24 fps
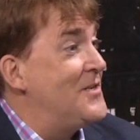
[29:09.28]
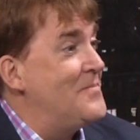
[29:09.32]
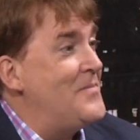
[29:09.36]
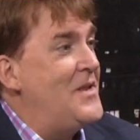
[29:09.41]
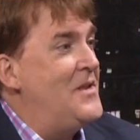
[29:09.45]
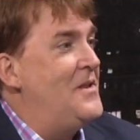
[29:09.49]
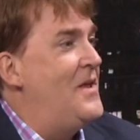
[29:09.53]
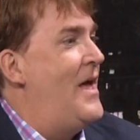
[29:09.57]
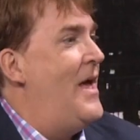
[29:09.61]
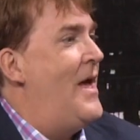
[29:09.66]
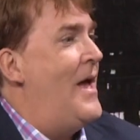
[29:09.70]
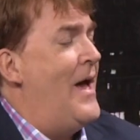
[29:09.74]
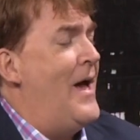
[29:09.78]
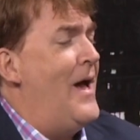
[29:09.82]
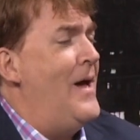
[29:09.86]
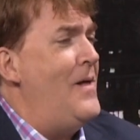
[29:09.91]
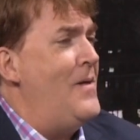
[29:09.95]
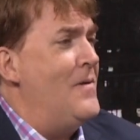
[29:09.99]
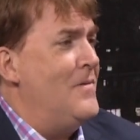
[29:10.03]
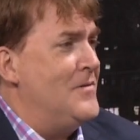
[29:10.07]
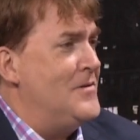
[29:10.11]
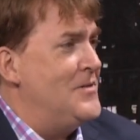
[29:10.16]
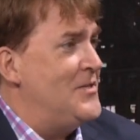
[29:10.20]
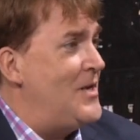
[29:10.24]
mean,
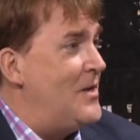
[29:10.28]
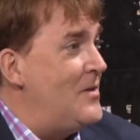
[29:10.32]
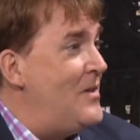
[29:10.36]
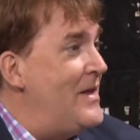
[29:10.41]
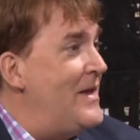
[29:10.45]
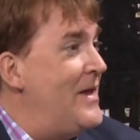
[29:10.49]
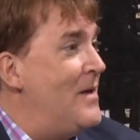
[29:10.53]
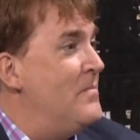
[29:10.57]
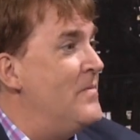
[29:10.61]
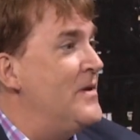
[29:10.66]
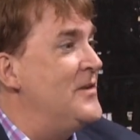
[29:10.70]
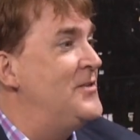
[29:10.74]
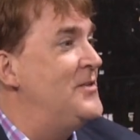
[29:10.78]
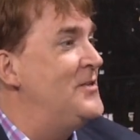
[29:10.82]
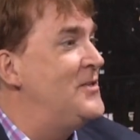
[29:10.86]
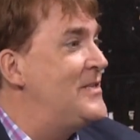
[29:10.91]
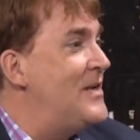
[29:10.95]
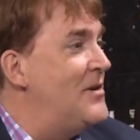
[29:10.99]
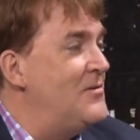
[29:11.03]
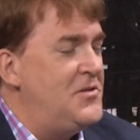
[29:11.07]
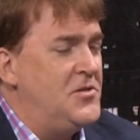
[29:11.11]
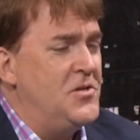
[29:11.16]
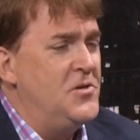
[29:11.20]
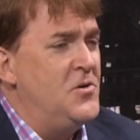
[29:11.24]
hell, selling a business
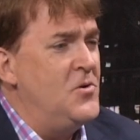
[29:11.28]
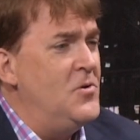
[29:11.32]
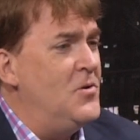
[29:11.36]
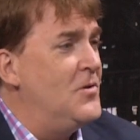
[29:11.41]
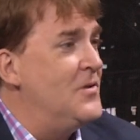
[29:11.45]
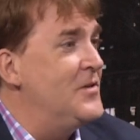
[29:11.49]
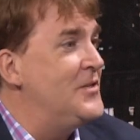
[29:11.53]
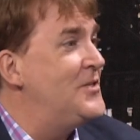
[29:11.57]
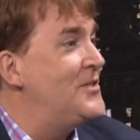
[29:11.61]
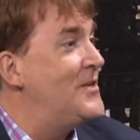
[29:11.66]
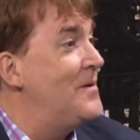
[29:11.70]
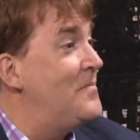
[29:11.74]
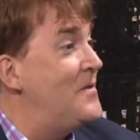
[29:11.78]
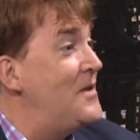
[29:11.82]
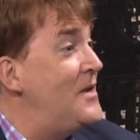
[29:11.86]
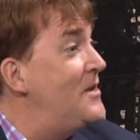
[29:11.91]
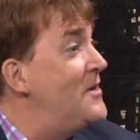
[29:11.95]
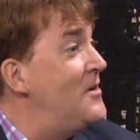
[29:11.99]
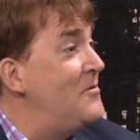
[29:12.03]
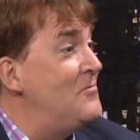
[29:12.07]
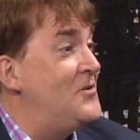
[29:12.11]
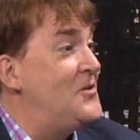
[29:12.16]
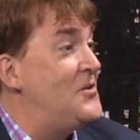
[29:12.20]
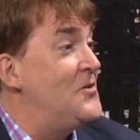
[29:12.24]
out to Google is something you
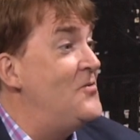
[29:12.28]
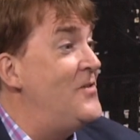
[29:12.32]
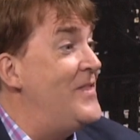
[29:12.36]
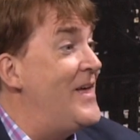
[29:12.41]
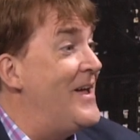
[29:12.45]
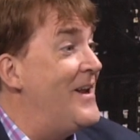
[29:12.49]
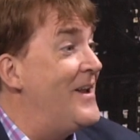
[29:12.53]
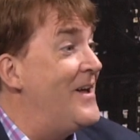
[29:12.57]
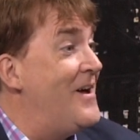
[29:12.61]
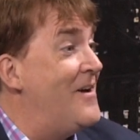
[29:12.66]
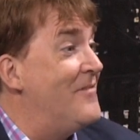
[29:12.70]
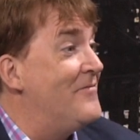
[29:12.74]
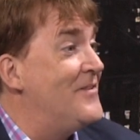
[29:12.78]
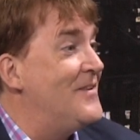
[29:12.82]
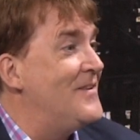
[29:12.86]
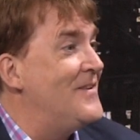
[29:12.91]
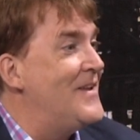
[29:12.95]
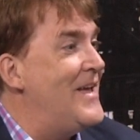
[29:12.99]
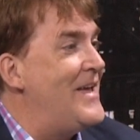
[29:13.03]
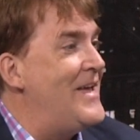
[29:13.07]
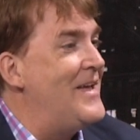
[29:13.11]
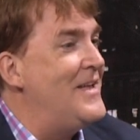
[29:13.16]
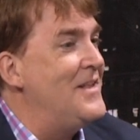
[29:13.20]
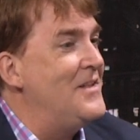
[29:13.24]
don't do that
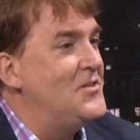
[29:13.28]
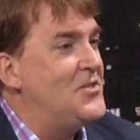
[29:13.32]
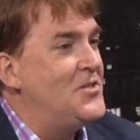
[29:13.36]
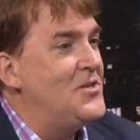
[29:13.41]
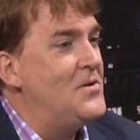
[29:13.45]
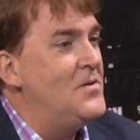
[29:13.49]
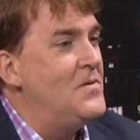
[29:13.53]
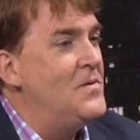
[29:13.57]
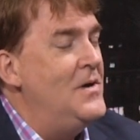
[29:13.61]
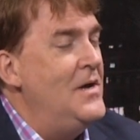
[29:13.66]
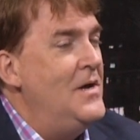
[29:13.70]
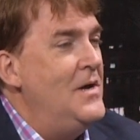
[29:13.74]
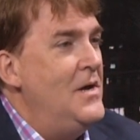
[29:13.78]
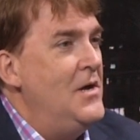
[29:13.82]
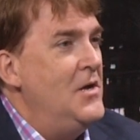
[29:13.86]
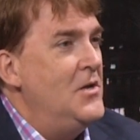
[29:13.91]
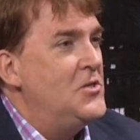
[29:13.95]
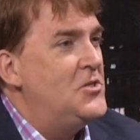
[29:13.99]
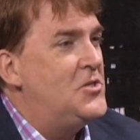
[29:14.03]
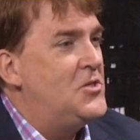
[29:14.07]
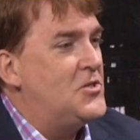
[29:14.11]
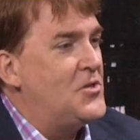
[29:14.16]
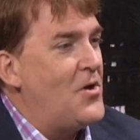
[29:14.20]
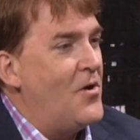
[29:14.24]
often. And
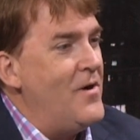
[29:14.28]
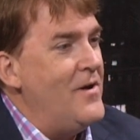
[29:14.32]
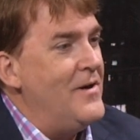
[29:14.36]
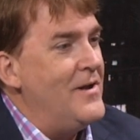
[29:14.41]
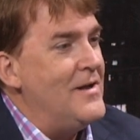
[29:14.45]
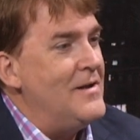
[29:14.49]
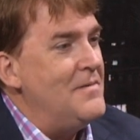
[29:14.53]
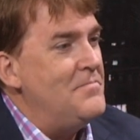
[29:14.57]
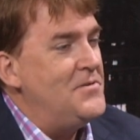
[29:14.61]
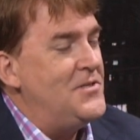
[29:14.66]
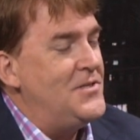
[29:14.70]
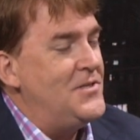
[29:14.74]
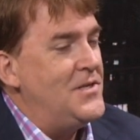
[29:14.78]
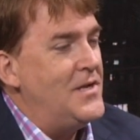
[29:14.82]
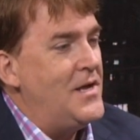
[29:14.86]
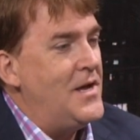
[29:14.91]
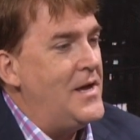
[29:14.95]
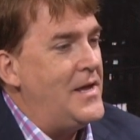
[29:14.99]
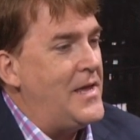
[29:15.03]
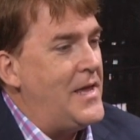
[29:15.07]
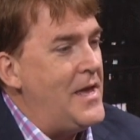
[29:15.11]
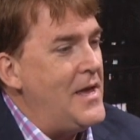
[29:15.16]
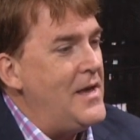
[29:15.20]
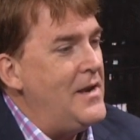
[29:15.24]
startups,
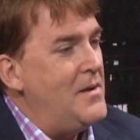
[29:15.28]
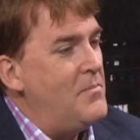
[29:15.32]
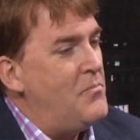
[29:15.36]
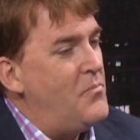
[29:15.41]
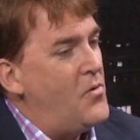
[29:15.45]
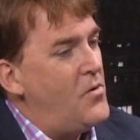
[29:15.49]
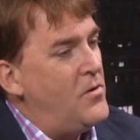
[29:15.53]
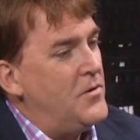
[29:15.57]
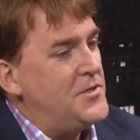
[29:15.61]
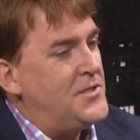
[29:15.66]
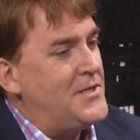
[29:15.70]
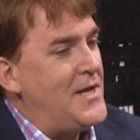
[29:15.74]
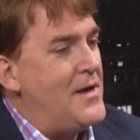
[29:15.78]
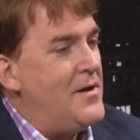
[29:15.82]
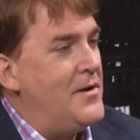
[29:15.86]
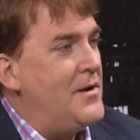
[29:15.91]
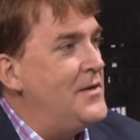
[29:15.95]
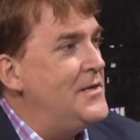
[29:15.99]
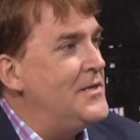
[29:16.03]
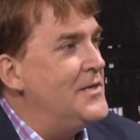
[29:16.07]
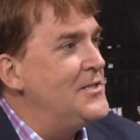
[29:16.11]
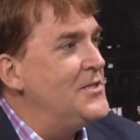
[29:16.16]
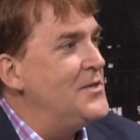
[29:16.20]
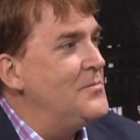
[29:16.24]
again, it boils down to
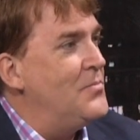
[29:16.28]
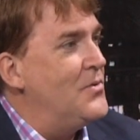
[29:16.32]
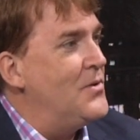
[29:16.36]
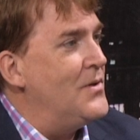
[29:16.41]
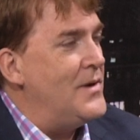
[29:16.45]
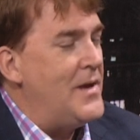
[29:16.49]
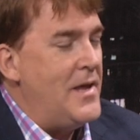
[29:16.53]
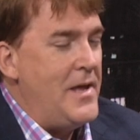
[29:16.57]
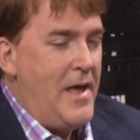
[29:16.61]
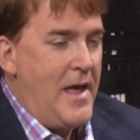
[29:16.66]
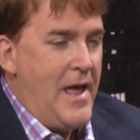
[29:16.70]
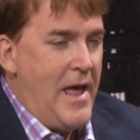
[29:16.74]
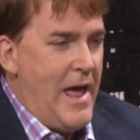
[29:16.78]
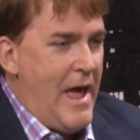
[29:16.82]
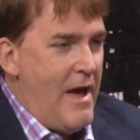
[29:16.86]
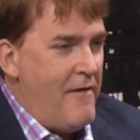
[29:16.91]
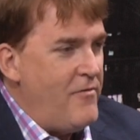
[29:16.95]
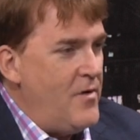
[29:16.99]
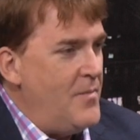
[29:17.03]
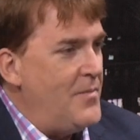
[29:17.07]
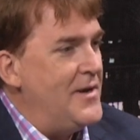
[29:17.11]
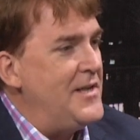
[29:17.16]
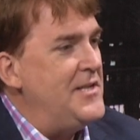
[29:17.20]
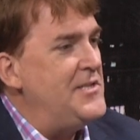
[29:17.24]
discipline. Yes.
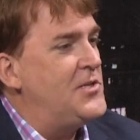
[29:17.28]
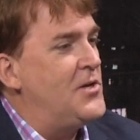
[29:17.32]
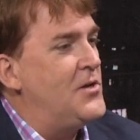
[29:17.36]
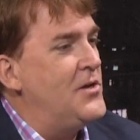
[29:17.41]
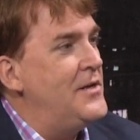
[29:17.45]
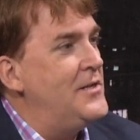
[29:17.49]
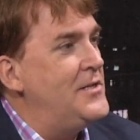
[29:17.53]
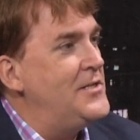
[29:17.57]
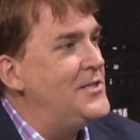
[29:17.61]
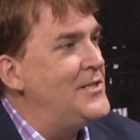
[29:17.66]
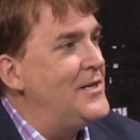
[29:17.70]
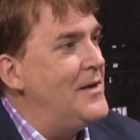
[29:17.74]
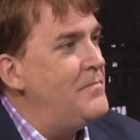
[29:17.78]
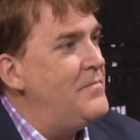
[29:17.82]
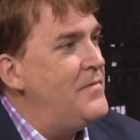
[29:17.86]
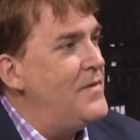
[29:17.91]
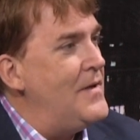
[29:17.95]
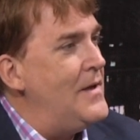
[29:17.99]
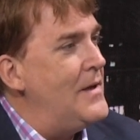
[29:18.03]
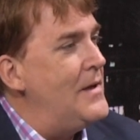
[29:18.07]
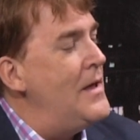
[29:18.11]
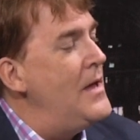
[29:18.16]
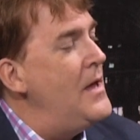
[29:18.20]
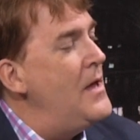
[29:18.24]
Everybody's good at
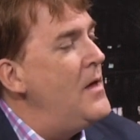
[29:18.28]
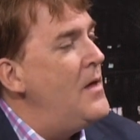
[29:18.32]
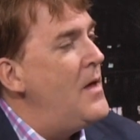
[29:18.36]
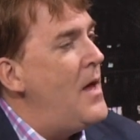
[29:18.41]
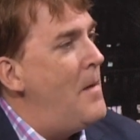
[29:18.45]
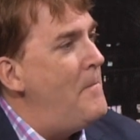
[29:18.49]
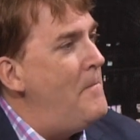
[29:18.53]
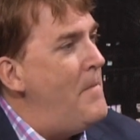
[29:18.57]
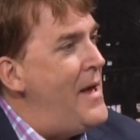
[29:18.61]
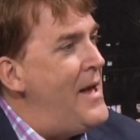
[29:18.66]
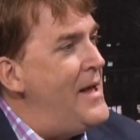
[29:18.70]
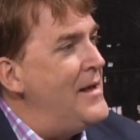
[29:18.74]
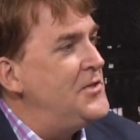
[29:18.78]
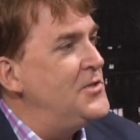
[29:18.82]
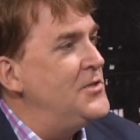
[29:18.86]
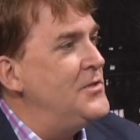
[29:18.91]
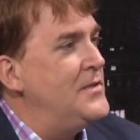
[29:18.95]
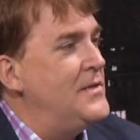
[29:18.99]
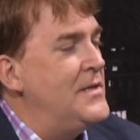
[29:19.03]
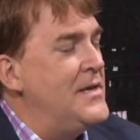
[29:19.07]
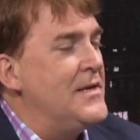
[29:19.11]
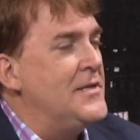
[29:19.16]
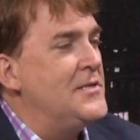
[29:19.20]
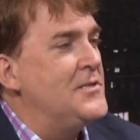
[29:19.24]
something.
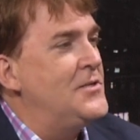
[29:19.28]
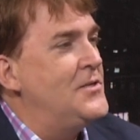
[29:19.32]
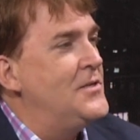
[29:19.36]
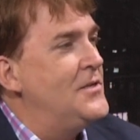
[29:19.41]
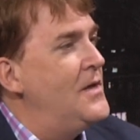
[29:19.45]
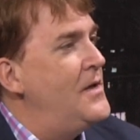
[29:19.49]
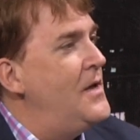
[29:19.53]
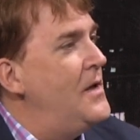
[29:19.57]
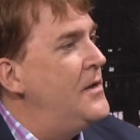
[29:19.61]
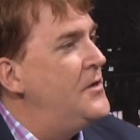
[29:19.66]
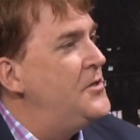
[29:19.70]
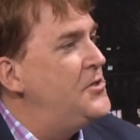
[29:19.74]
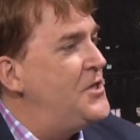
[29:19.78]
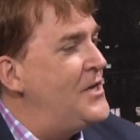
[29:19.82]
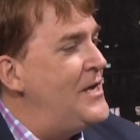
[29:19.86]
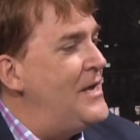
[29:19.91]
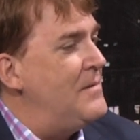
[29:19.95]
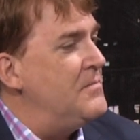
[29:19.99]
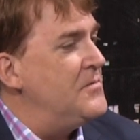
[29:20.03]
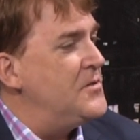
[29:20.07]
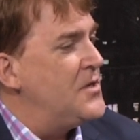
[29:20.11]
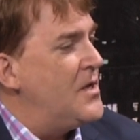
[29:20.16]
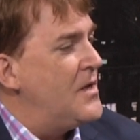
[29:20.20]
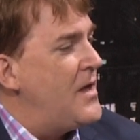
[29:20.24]
Imagine this.
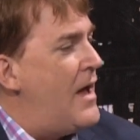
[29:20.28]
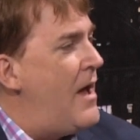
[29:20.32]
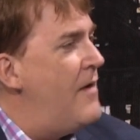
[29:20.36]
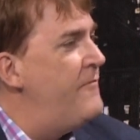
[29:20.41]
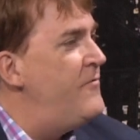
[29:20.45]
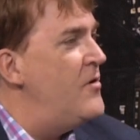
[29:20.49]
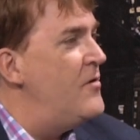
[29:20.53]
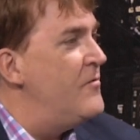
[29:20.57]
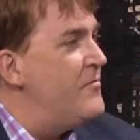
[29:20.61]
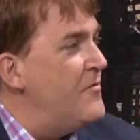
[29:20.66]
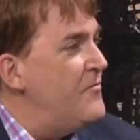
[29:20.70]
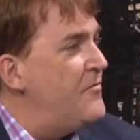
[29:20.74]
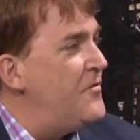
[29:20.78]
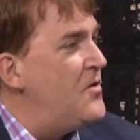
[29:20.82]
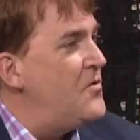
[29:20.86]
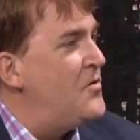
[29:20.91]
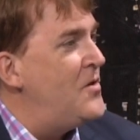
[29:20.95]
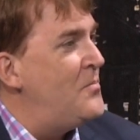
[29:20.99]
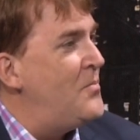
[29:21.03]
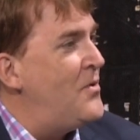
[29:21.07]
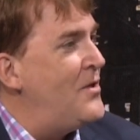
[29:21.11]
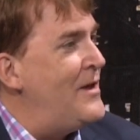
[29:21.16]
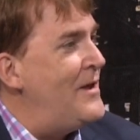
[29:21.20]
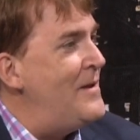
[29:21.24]
James, have you ever flown
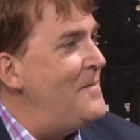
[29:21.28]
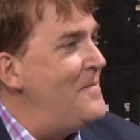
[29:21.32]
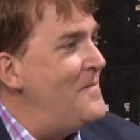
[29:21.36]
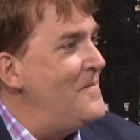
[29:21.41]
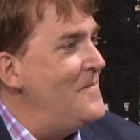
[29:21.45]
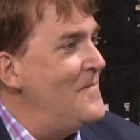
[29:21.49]
a plane?